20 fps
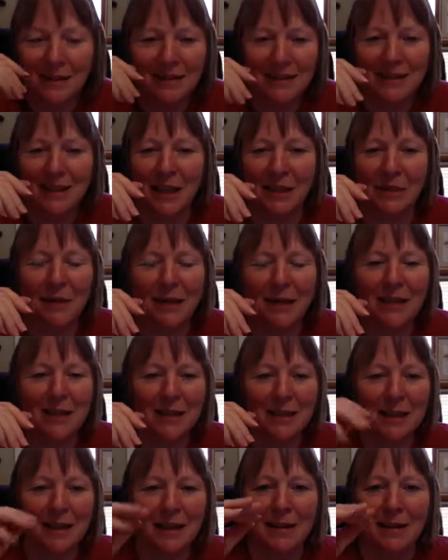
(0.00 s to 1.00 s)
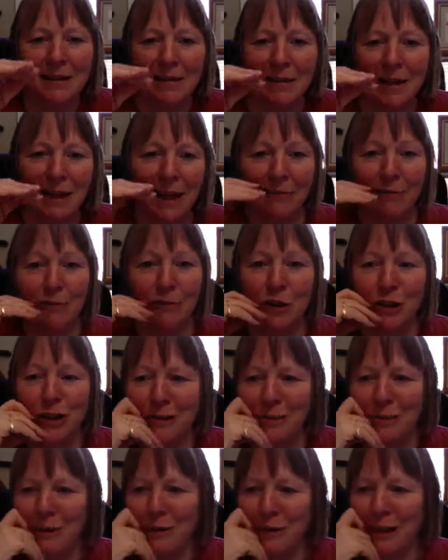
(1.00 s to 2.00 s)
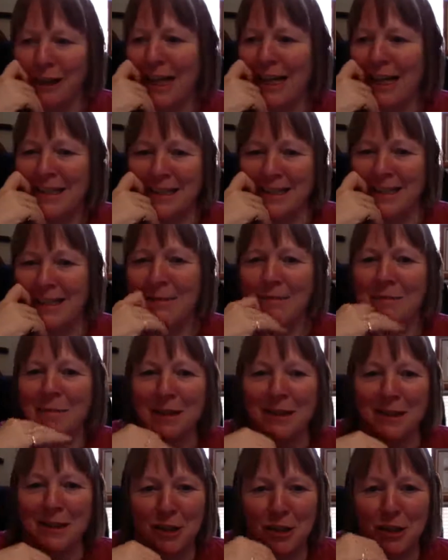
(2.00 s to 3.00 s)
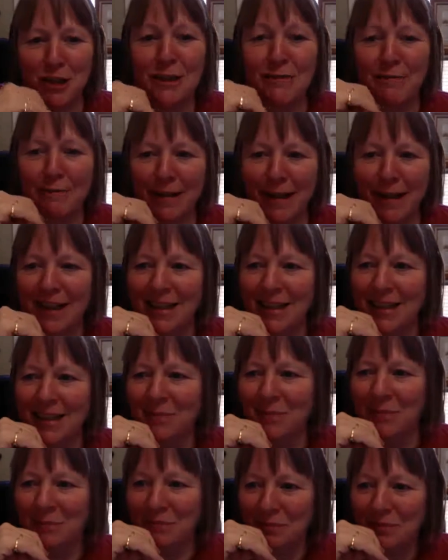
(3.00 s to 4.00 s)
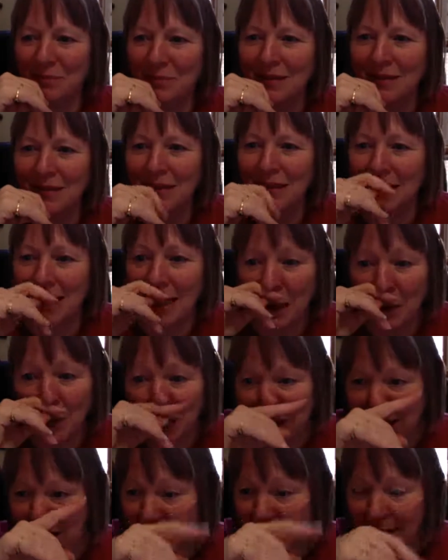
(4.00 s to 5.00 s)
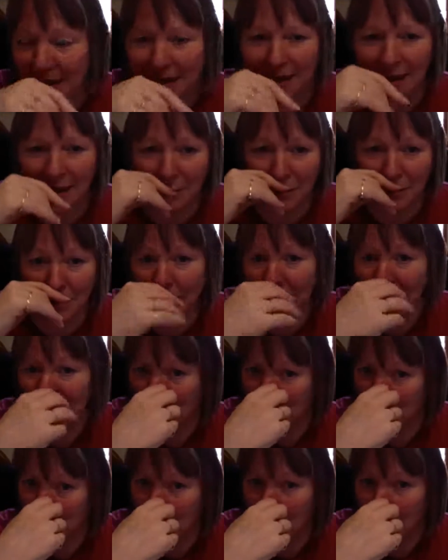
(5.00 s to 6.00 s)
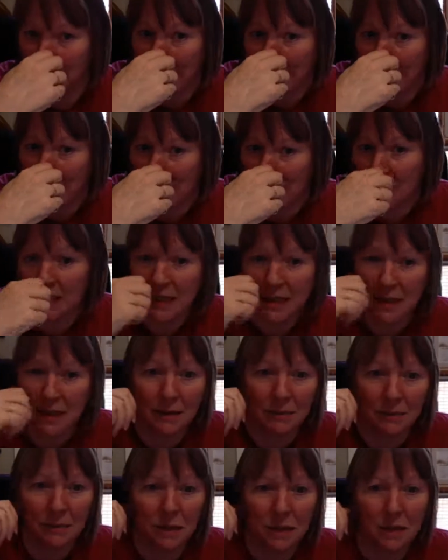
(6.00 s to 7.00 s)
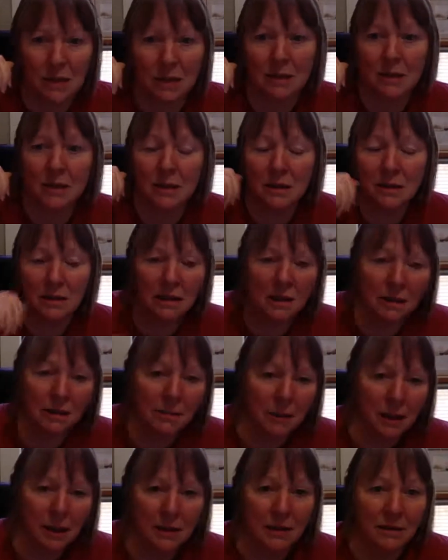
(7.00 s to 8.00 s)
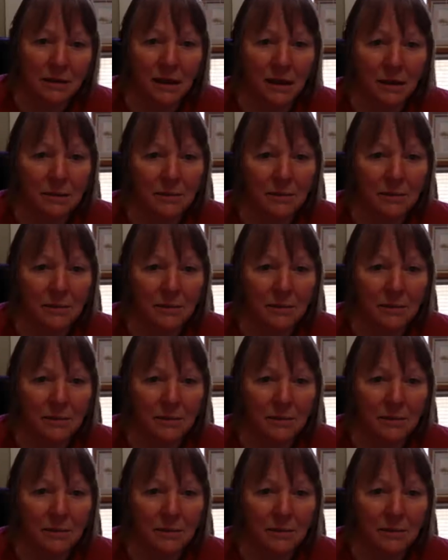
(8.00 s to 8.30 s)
So this is neither for him or against him. That's just a fact. Yeah, we did need to have the veil pulled back. So I see him just as, you know, kind of